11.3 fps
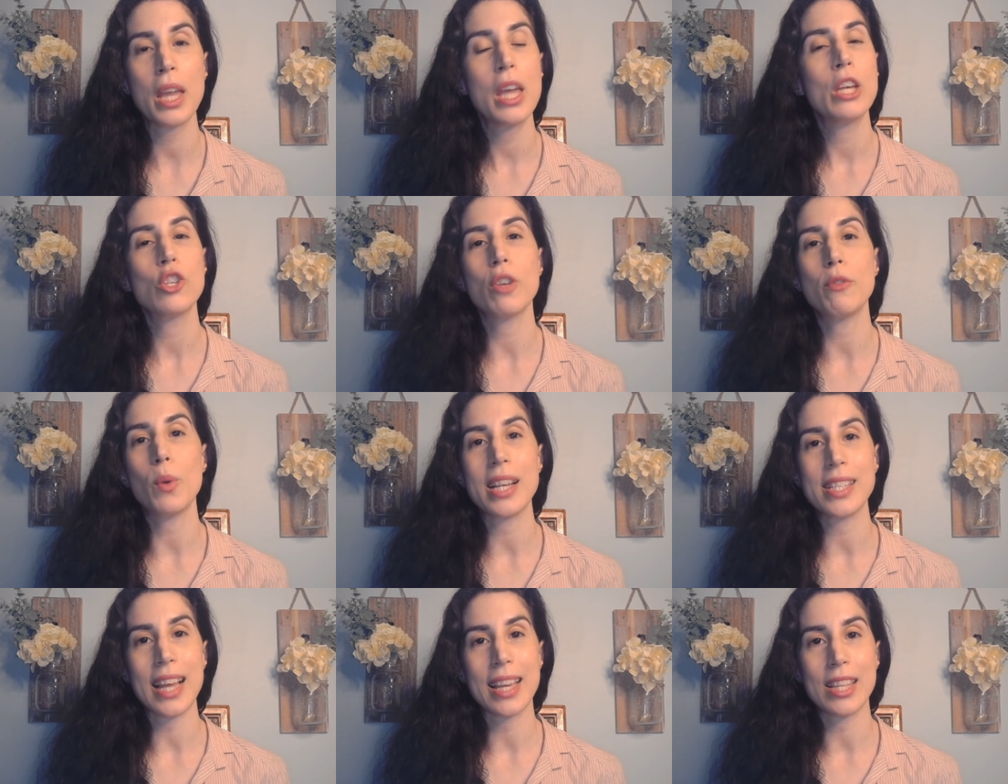So if you guys
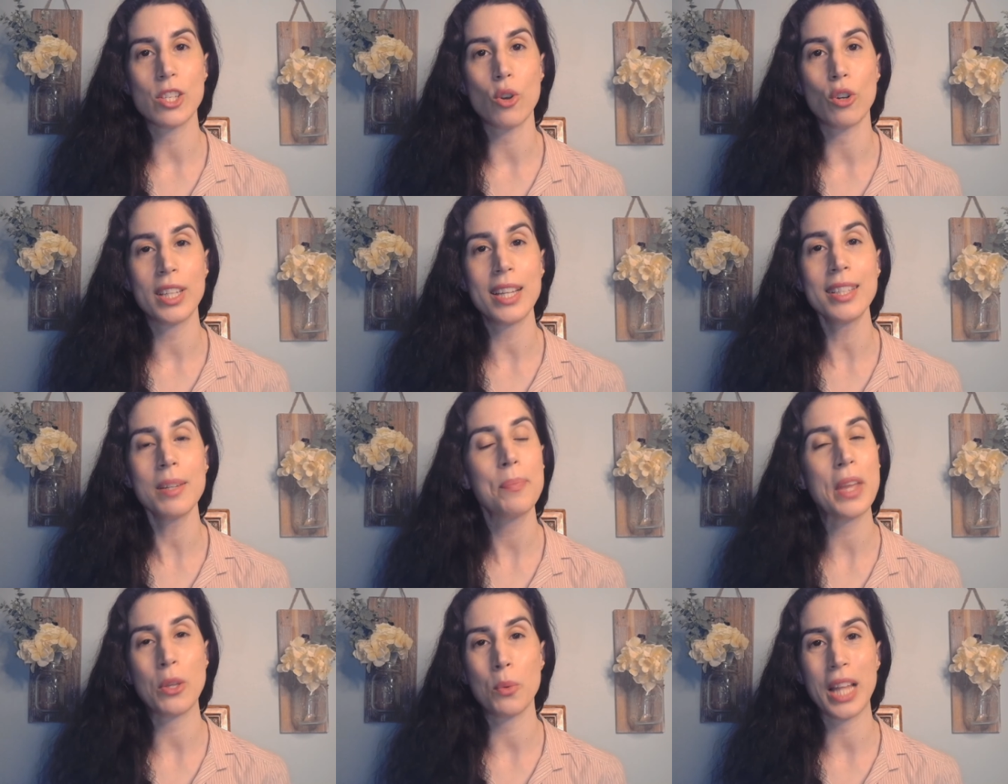like this content
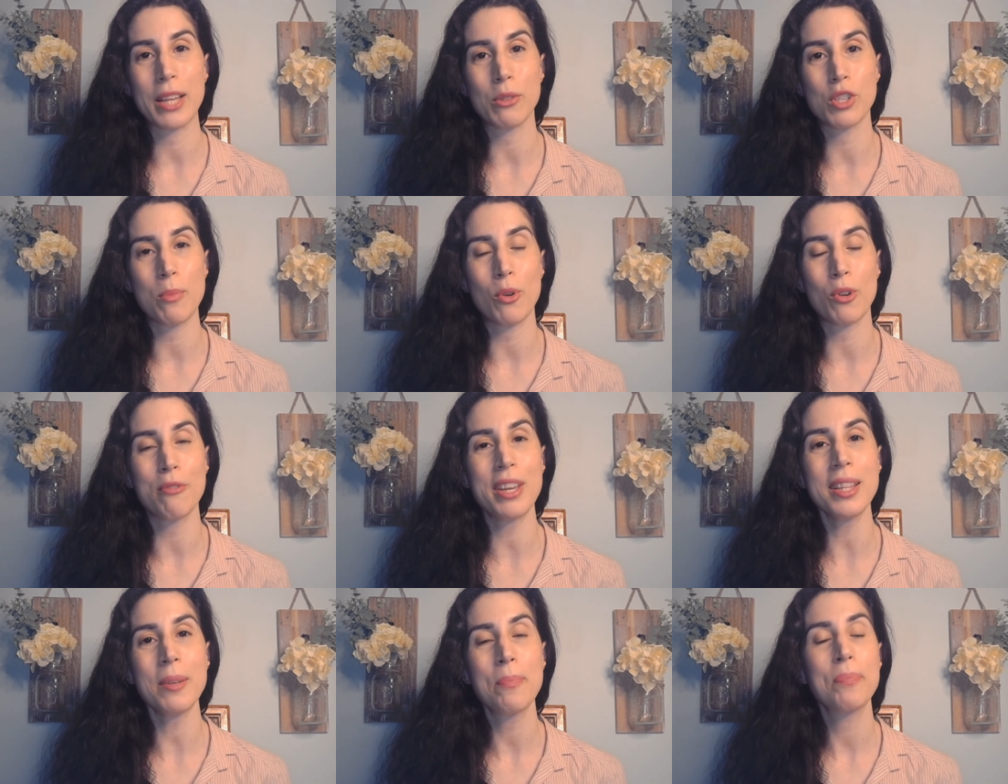and you would like to see more of
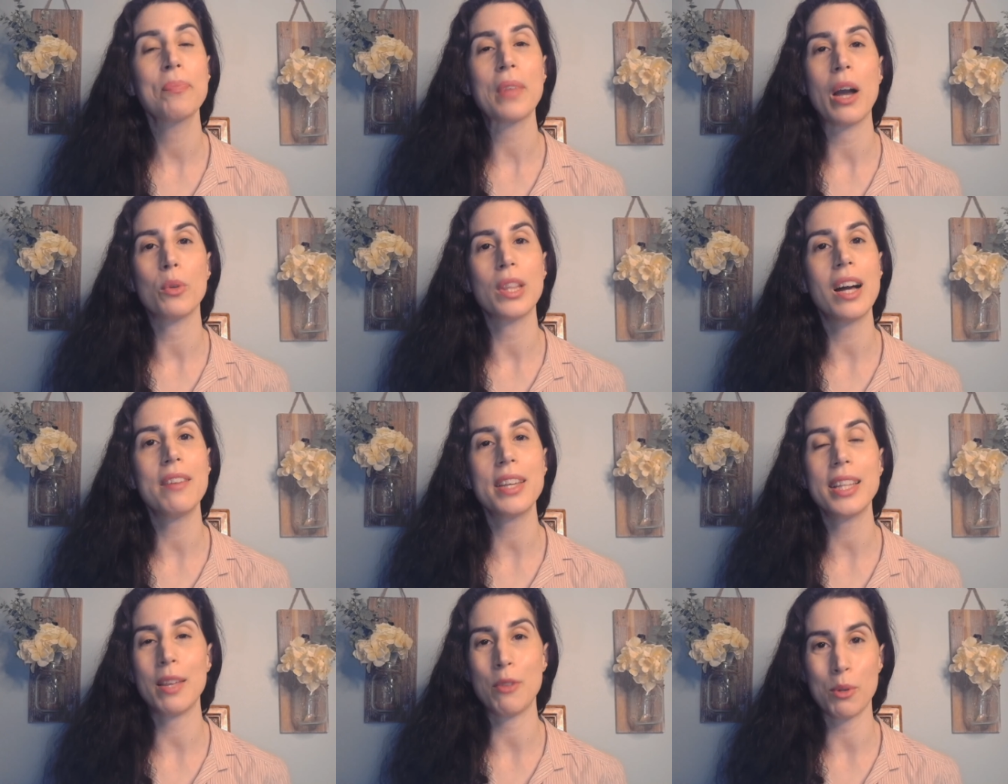it, I would love
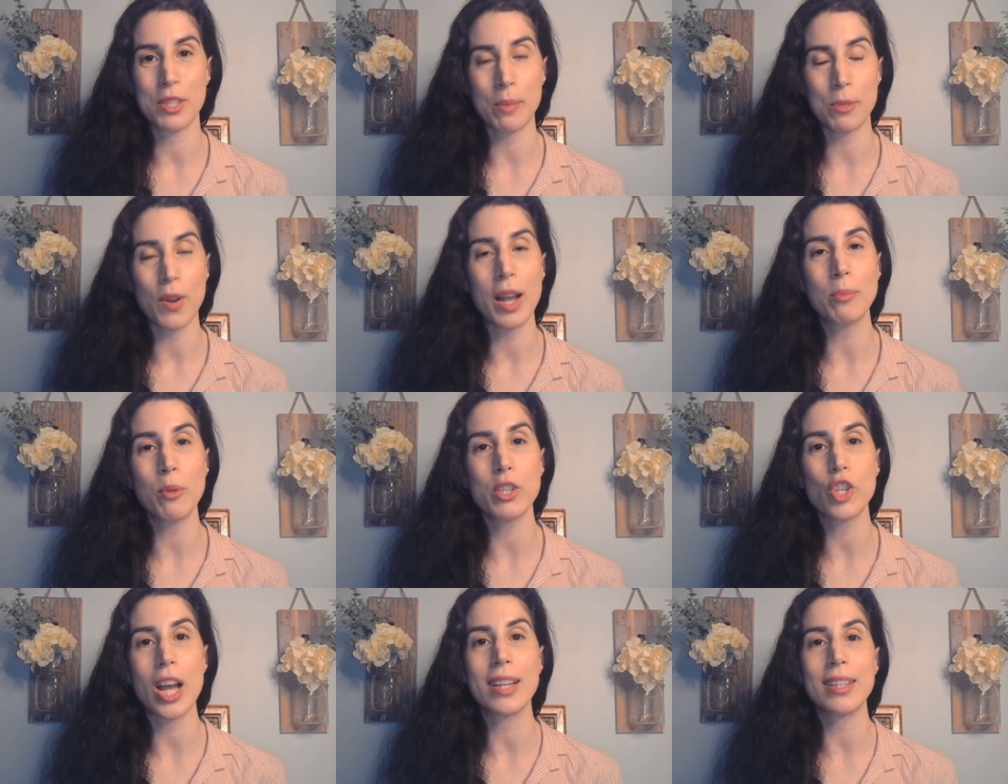it if you would subscribe to this
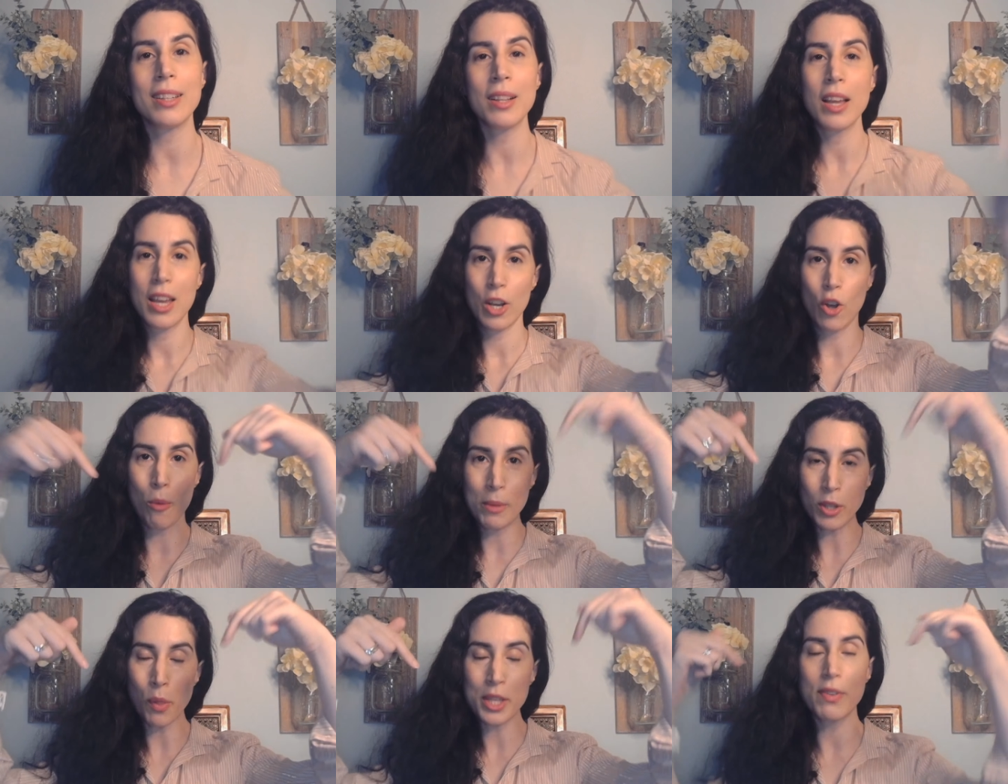channel, comment
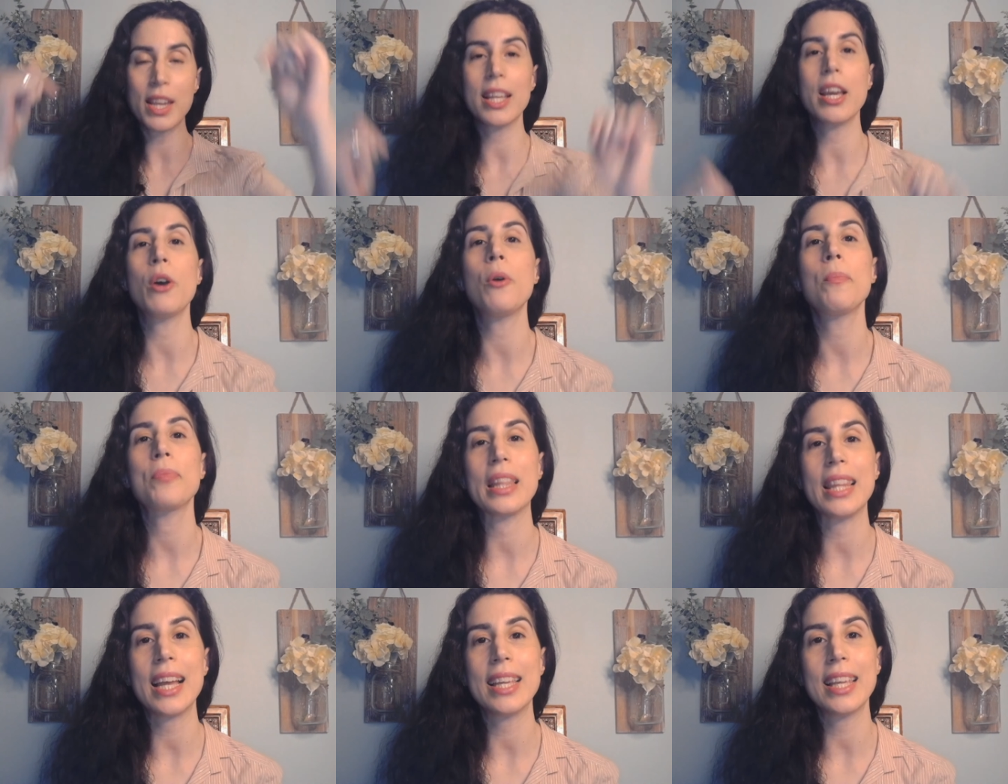on this video,
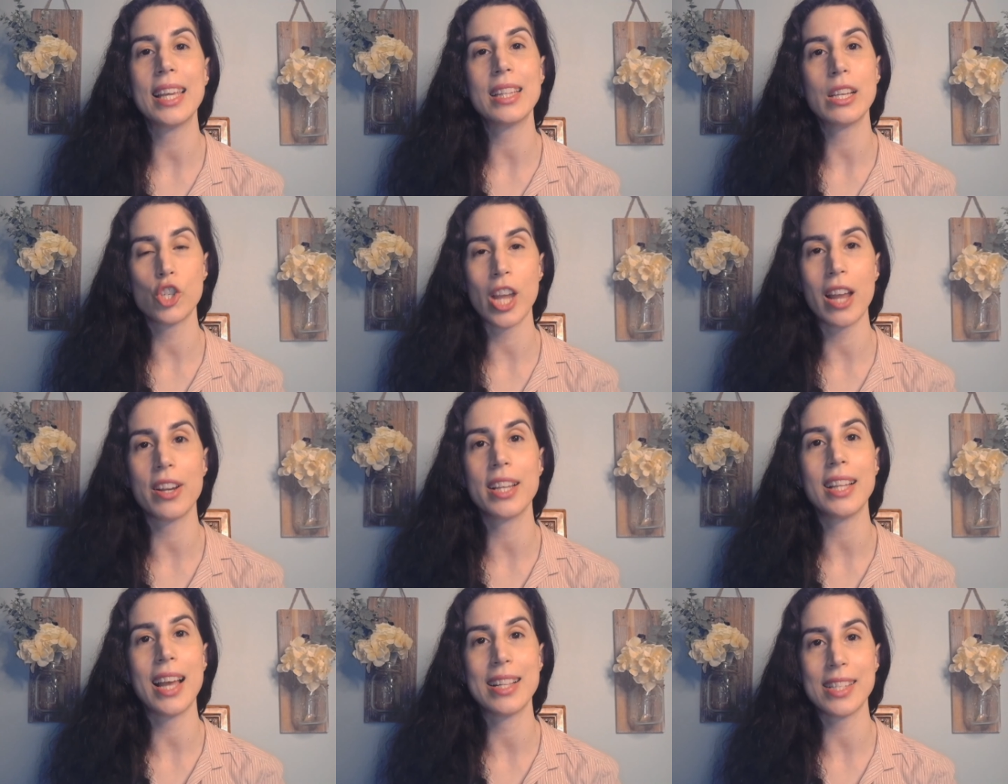like it, share
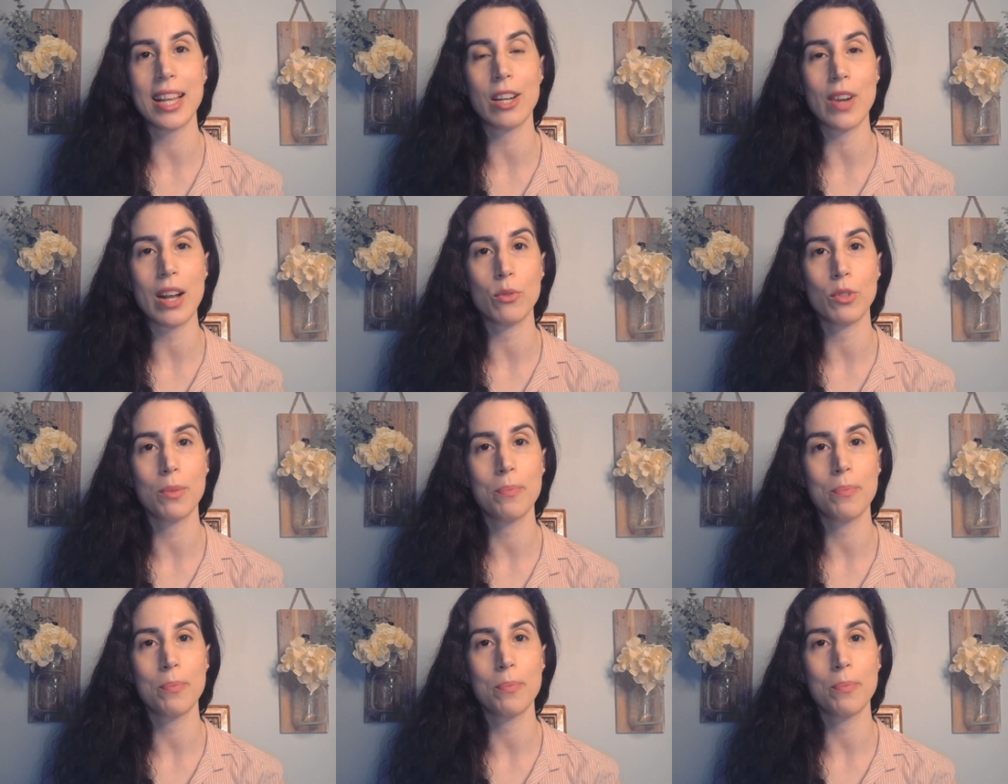it, and stick around.